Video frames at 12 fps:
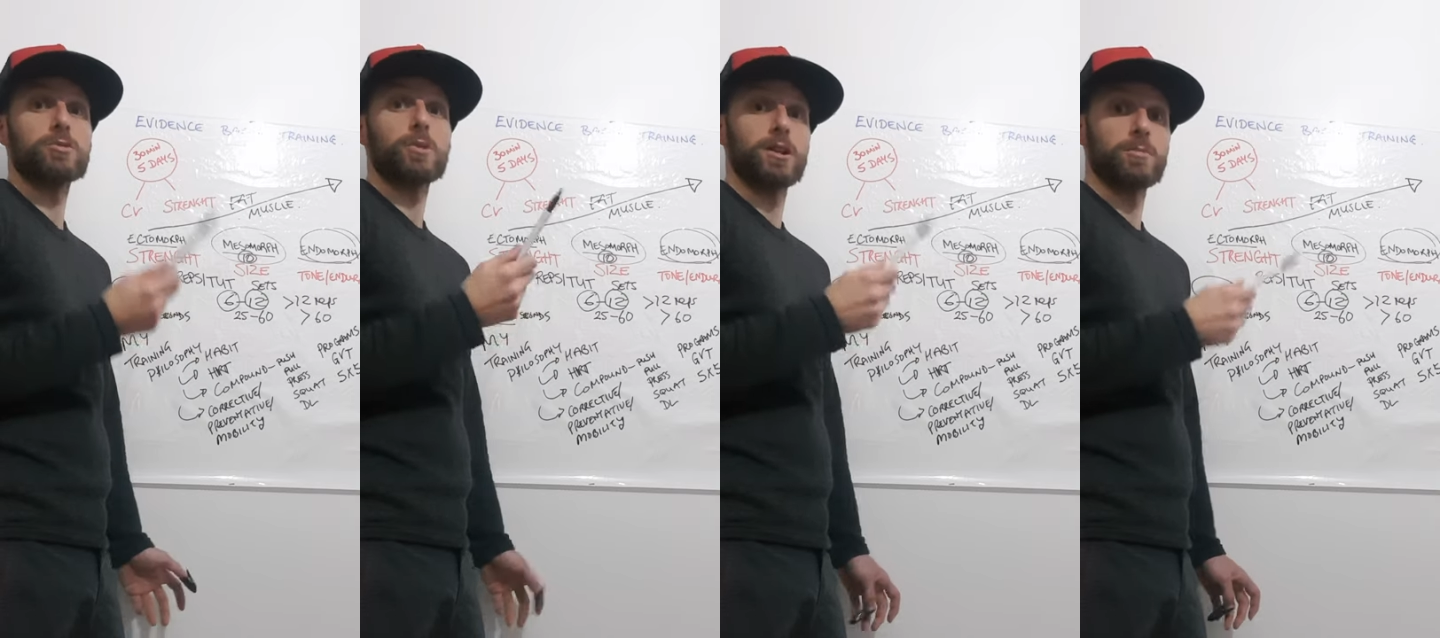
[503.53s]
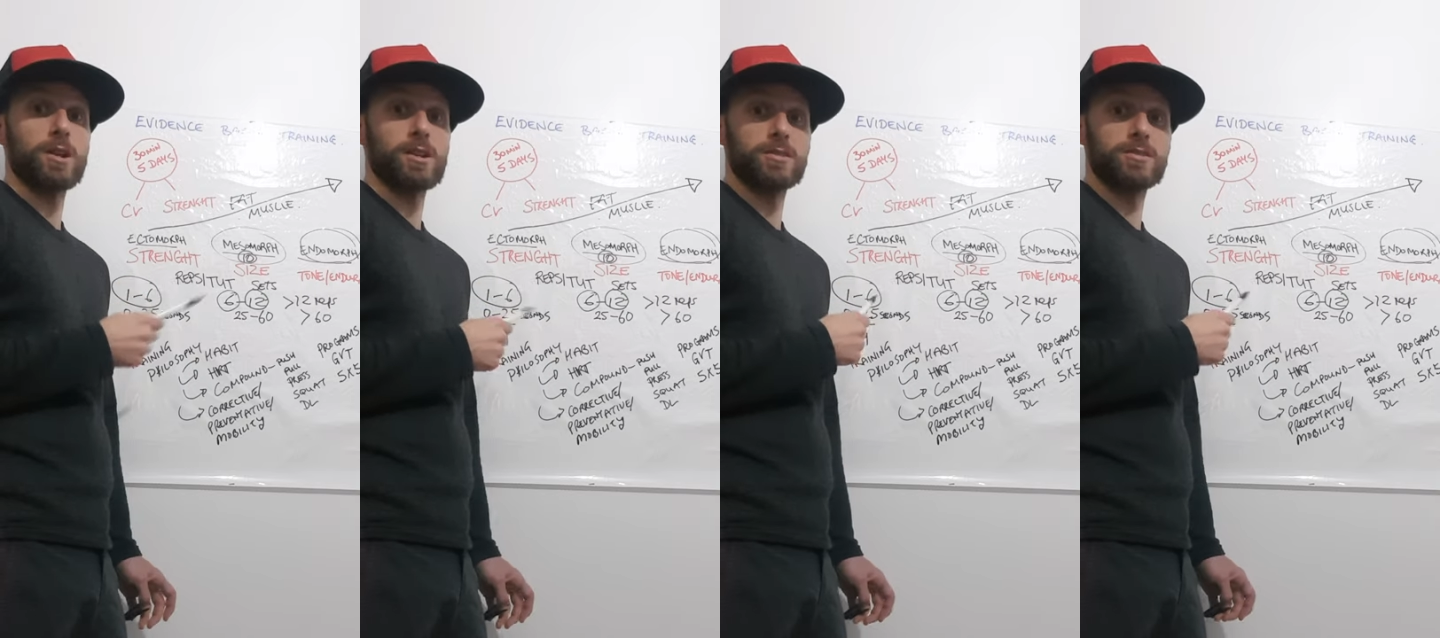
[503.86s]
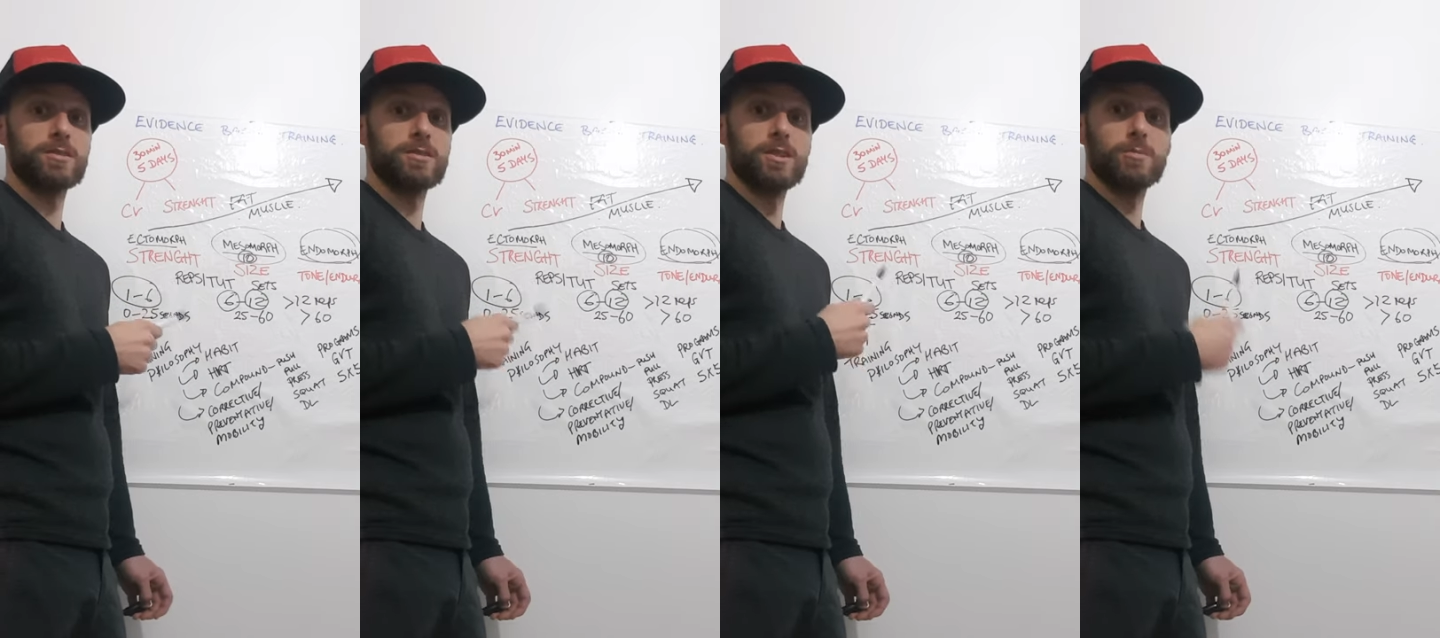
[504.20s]
20
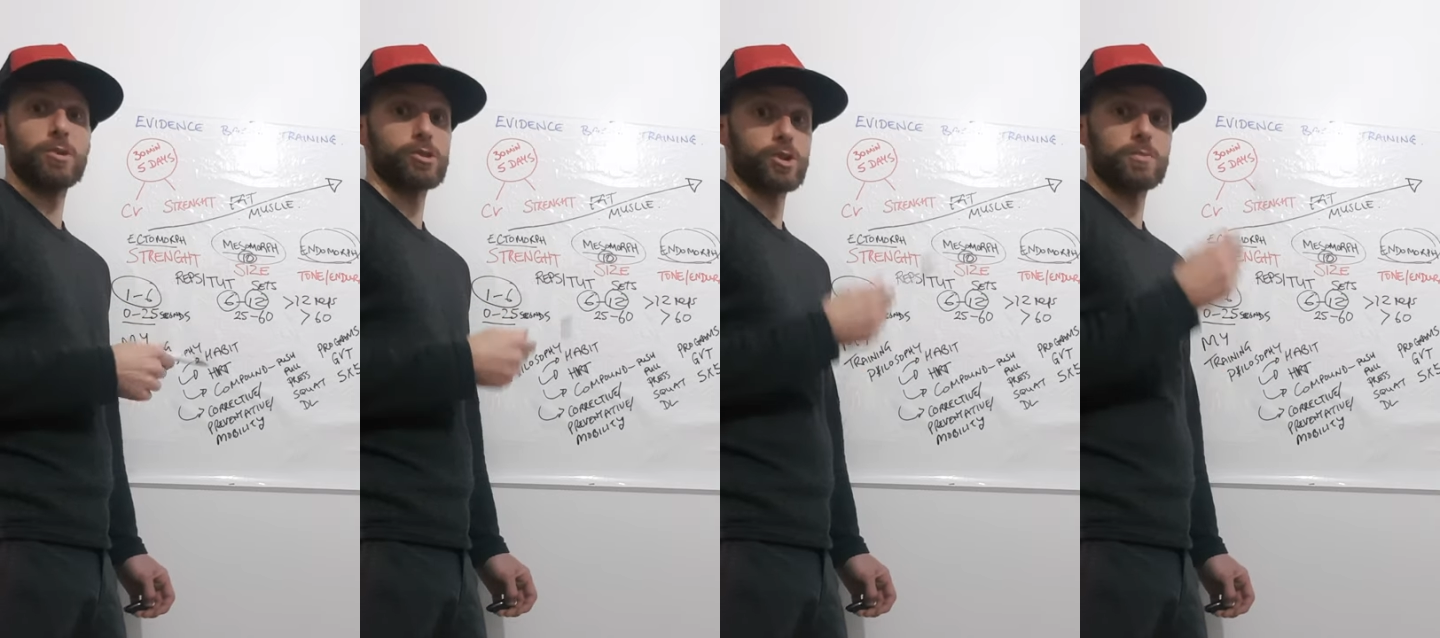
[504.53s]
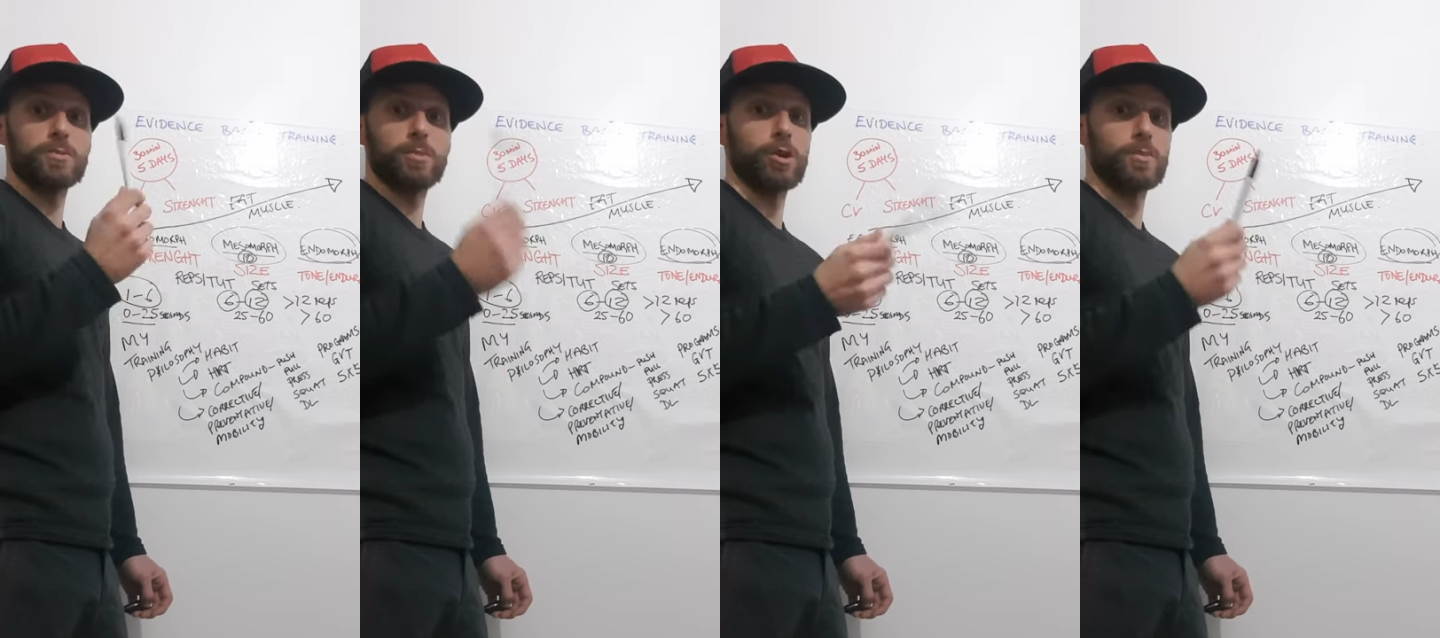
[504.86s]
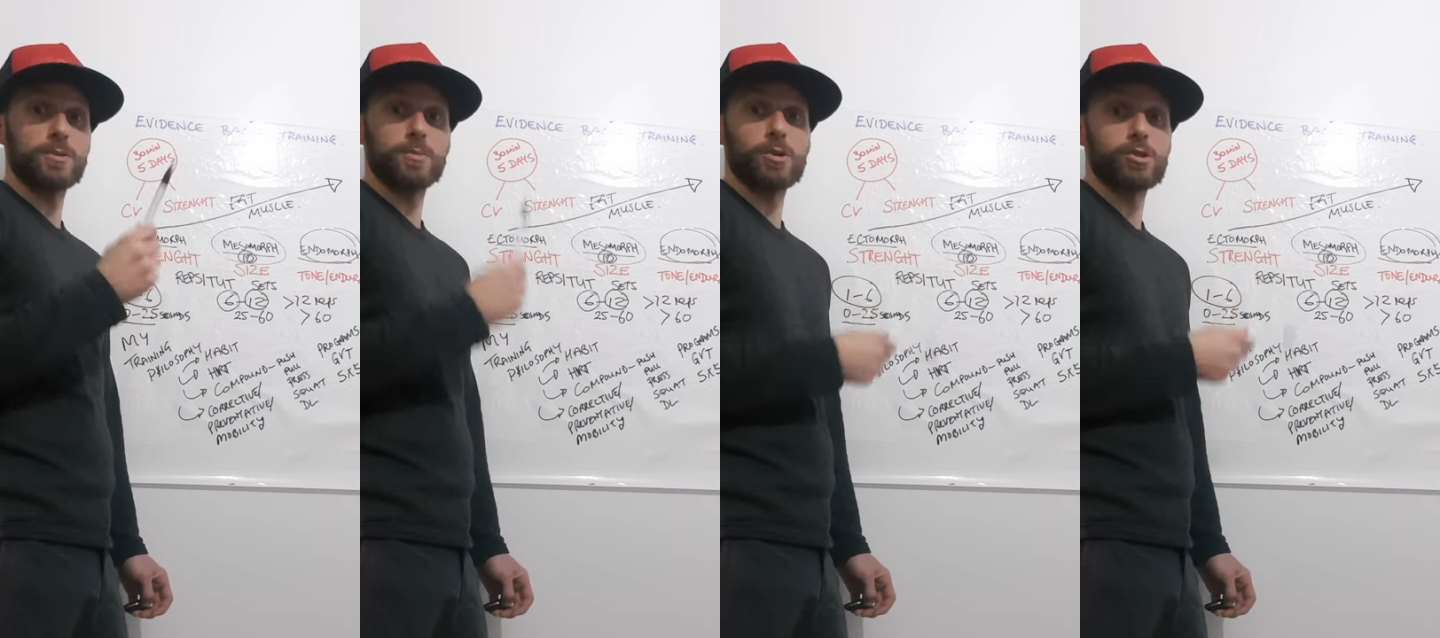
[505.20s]
minutes push-ups
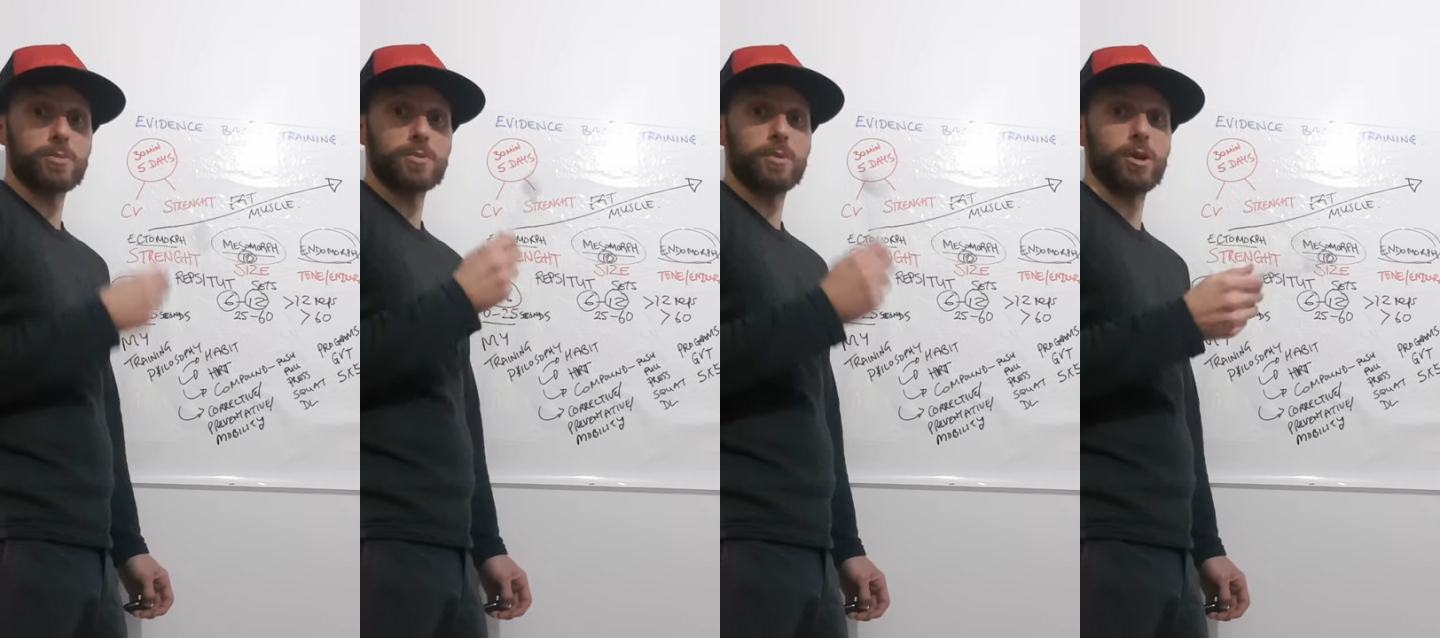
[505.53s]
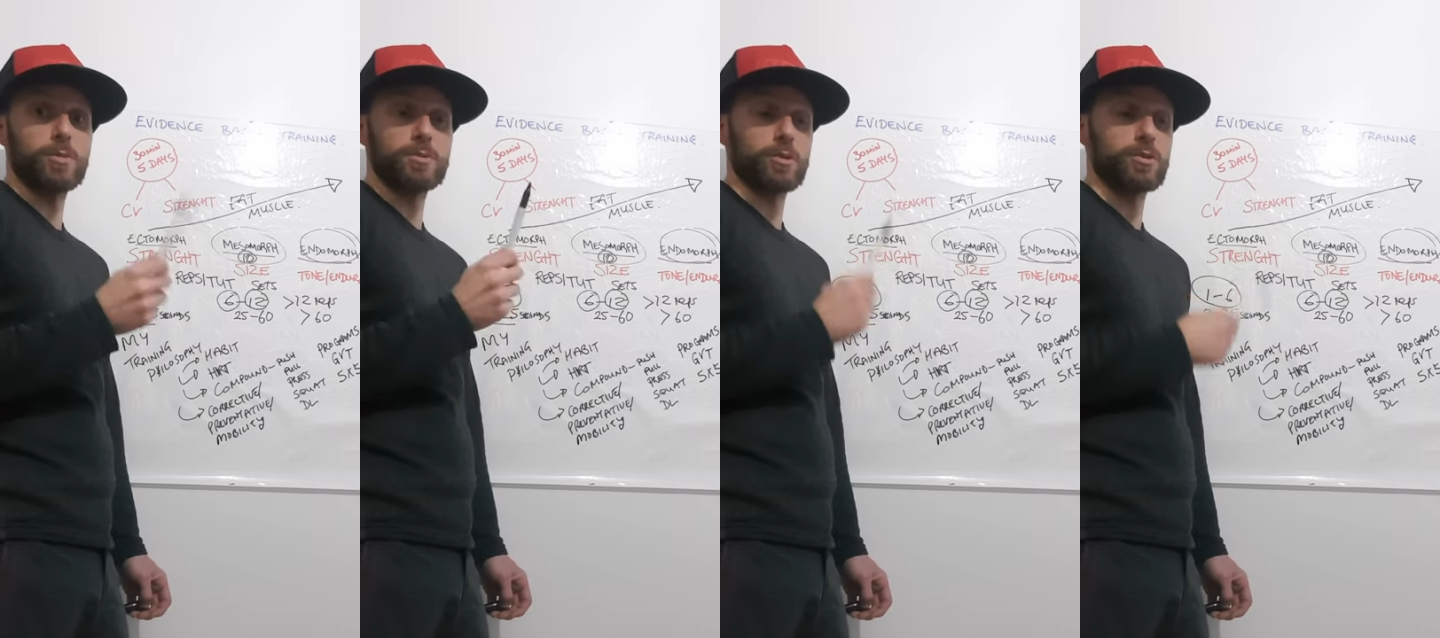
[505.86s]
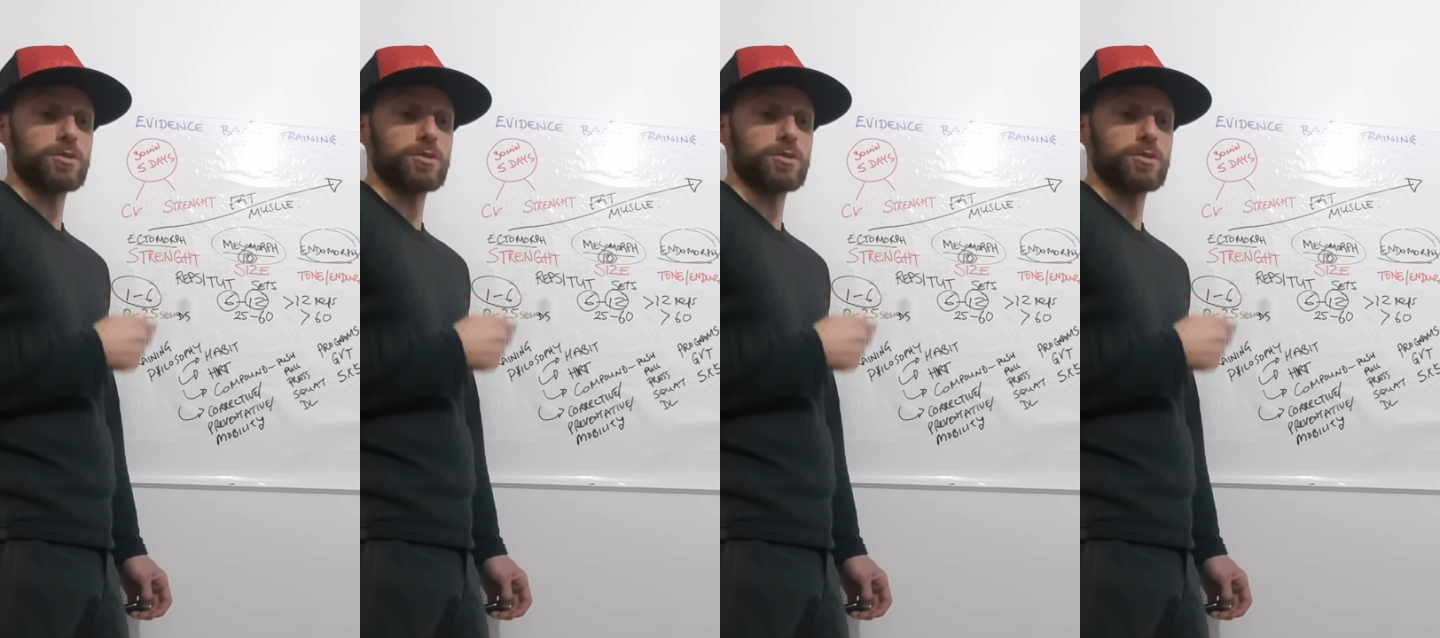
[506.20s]
pull-ups push-ups pull-ups